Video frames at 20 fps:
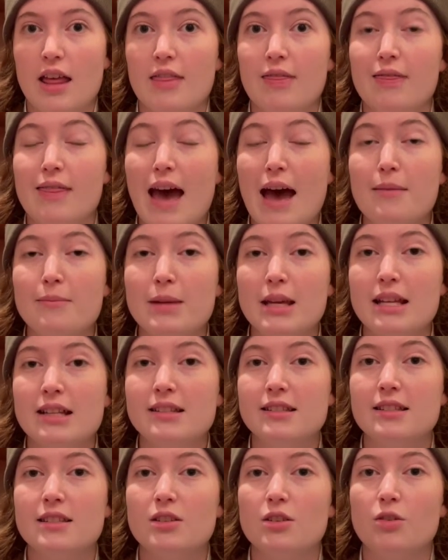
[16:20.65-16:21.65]
that
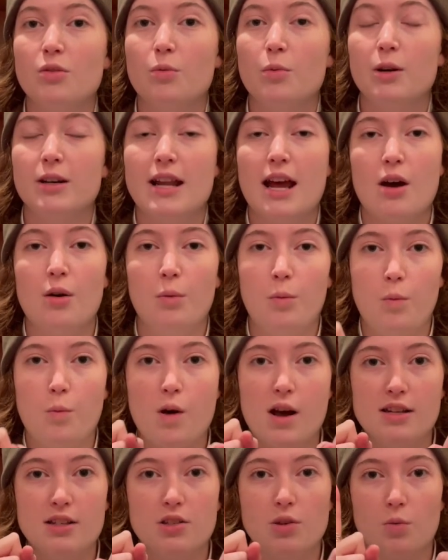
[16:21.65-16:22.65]
means we're now
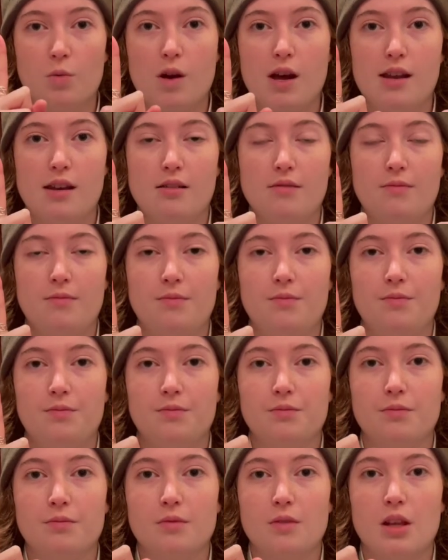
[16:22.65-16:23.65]
1-1,
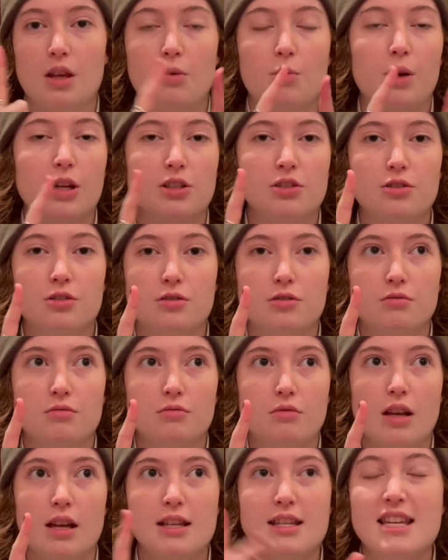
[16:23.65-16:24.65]
which
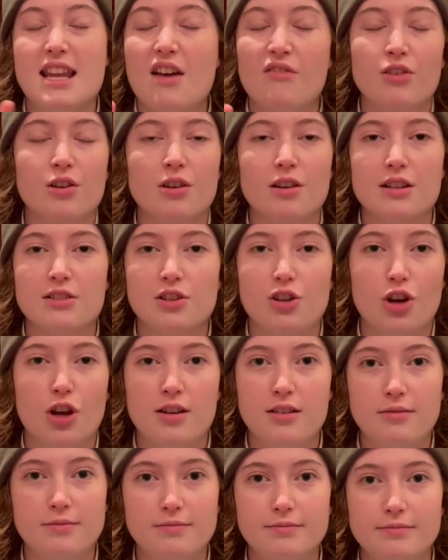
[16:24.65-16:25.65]
never is good
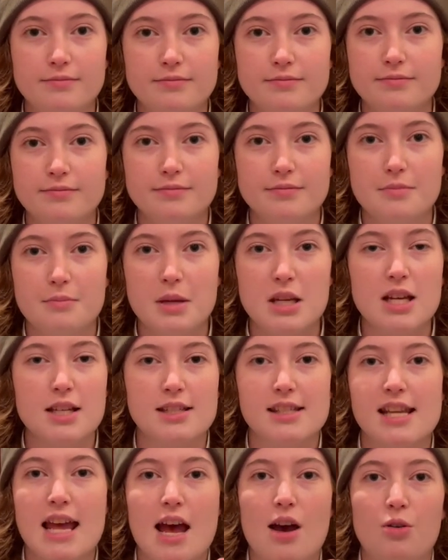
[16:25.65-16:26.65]
because
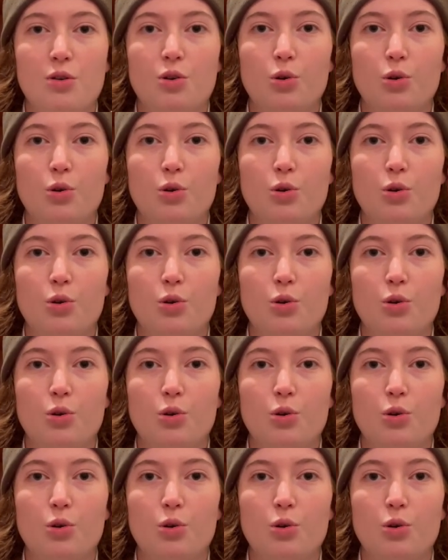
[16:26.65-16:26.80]
now who